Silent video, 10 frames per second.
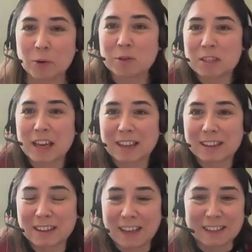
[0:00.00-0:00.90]
who
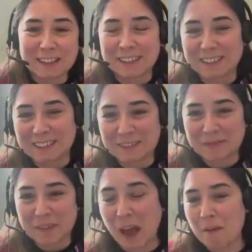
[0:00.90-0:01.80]
said that
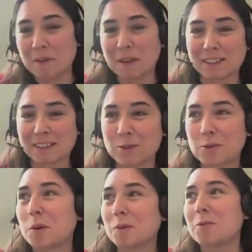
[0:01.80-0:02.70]
having
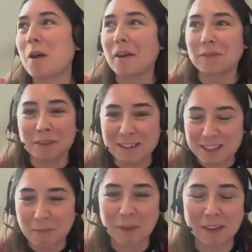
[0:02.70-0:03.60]

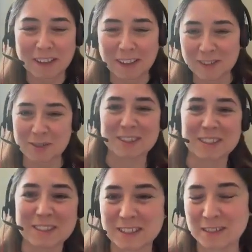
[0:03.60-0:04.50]
200 something
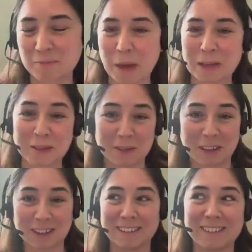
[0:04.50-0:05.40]
countries is better
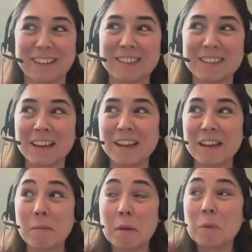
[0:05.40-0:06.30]
than
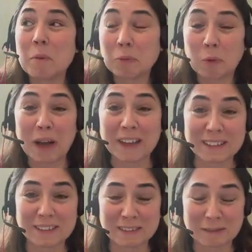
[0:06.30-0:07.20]
maybe with
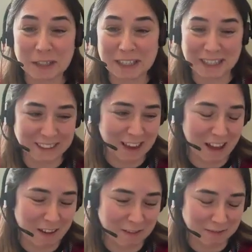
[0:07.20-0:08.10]
one we can
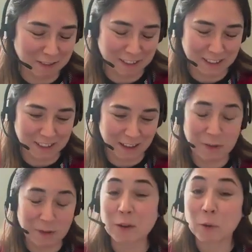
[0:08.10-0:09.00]
have,
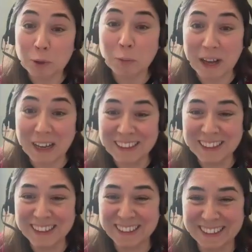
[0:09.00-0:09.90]
if it's a good
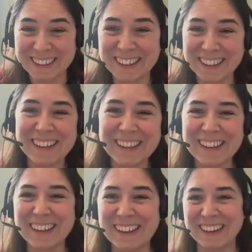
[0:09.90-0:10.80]
one.
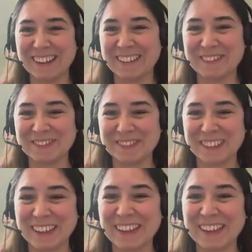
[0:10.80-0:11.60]
um,